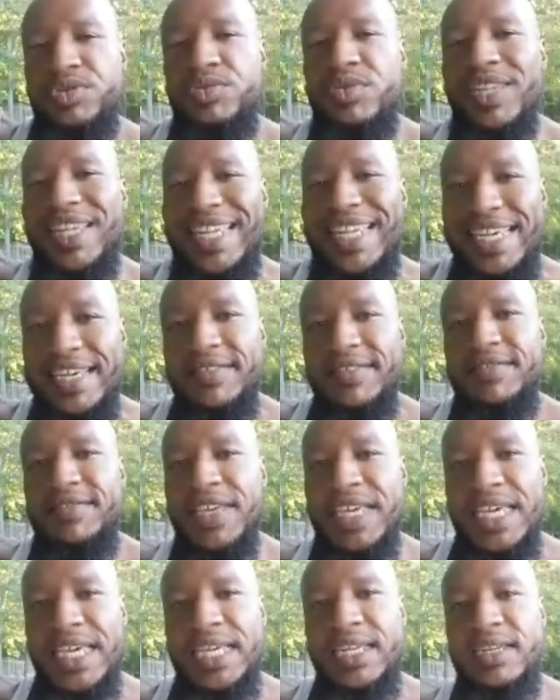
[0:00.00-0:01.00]
Do you
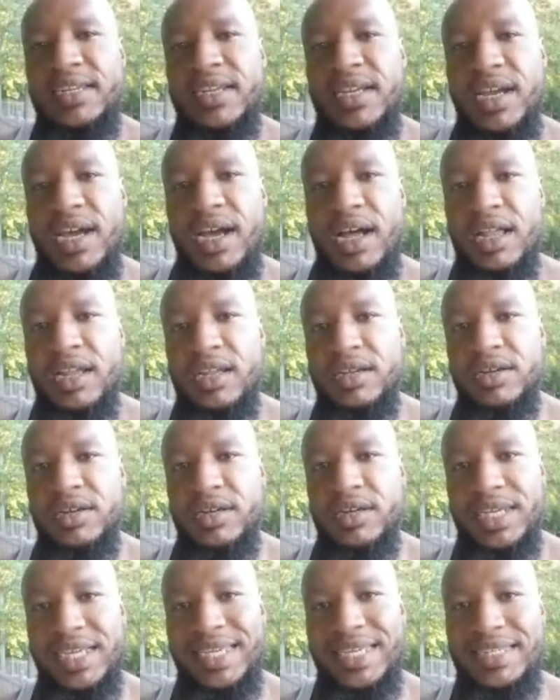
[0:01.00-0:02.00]
live in
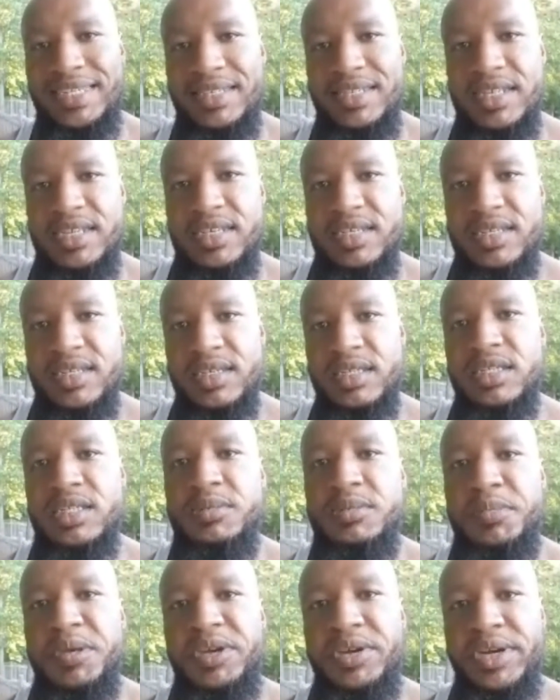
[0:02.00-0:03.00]
color? Is this
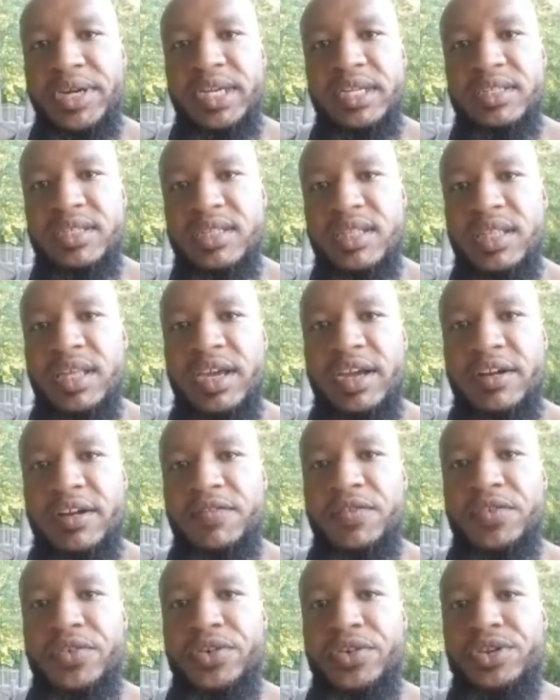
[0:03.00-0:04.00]
experience
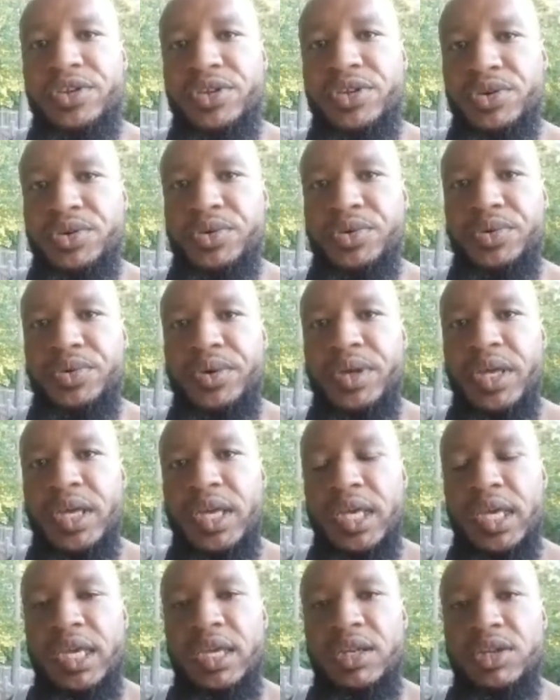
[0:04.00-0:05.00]
there for you
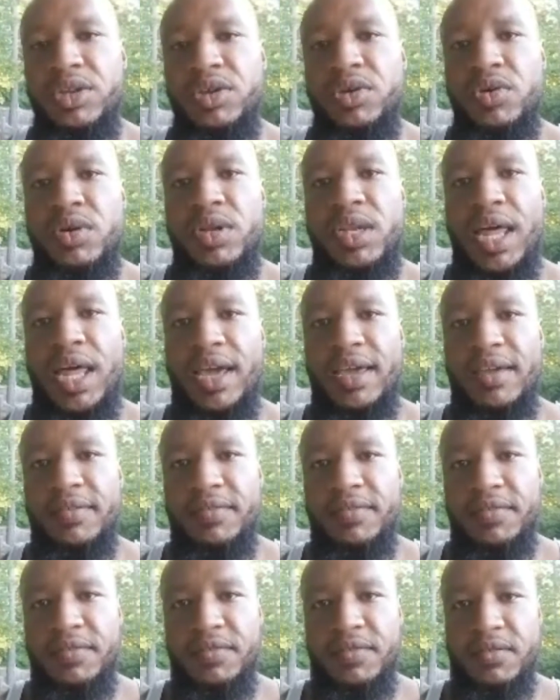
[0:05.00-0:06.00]
in your
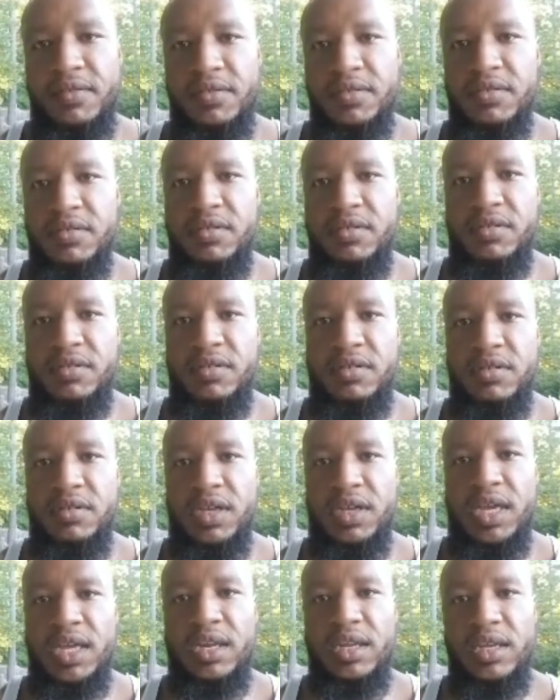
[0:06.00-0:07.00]
life?
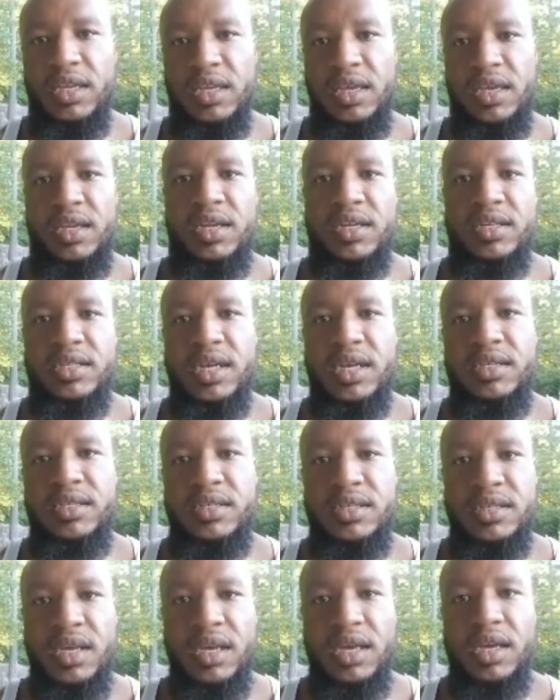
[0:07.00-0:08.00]
And again, as I
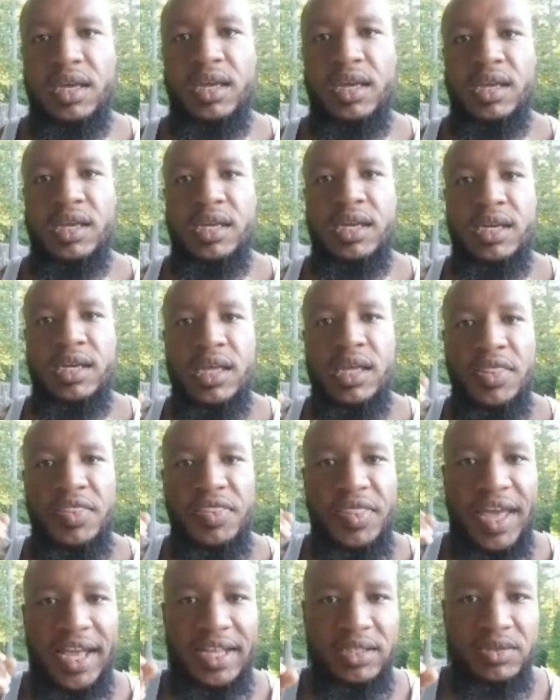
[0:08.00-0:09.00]
say,
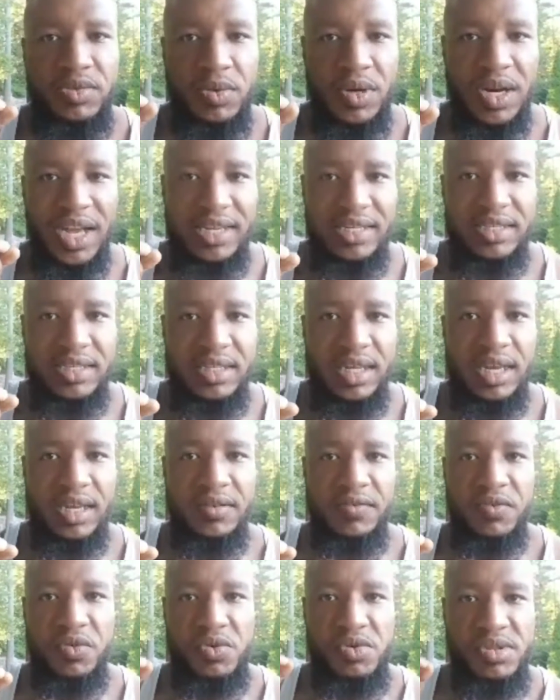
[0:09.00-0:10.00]
that's what I
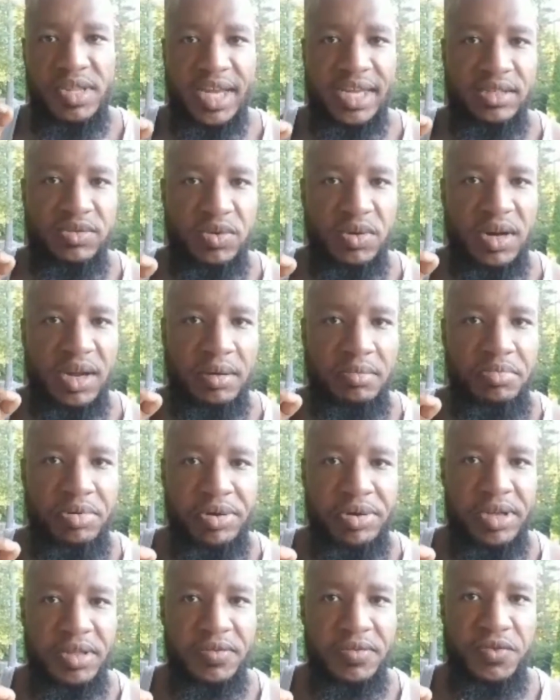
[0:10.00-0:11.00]
stand for. That's what I
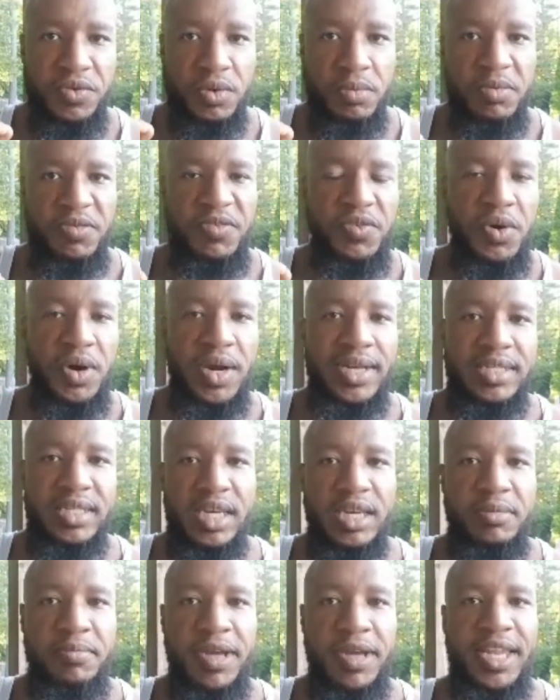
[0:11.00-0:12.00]
breathe for. Before I
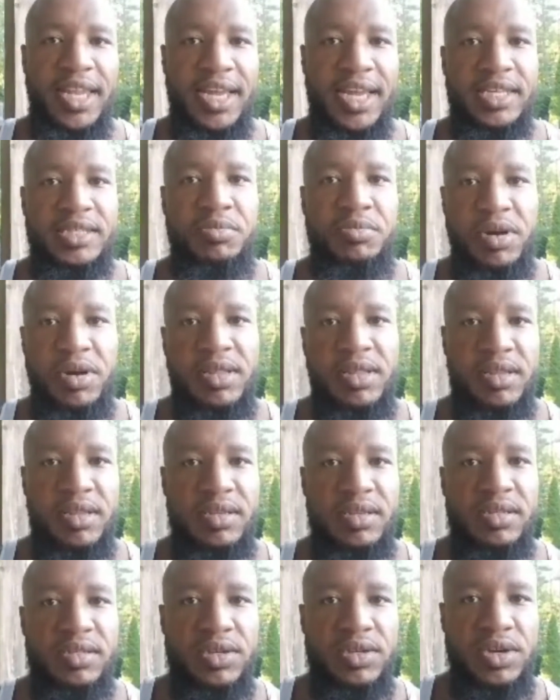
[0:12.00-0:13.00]
take my last breath
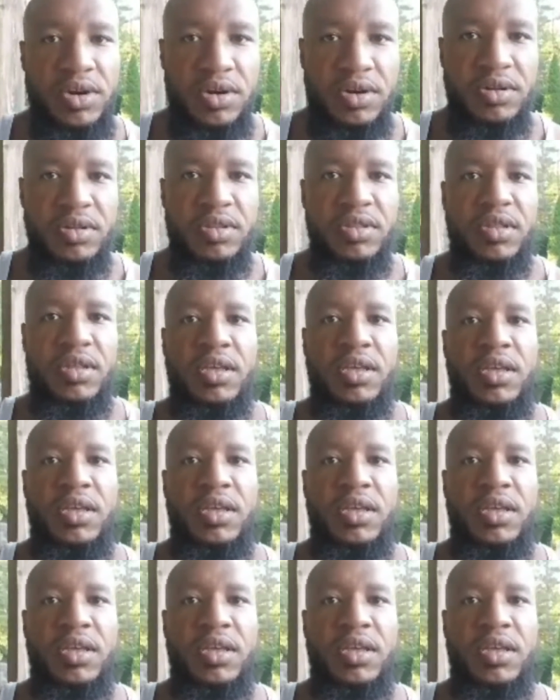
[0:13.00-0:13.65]
on this earth,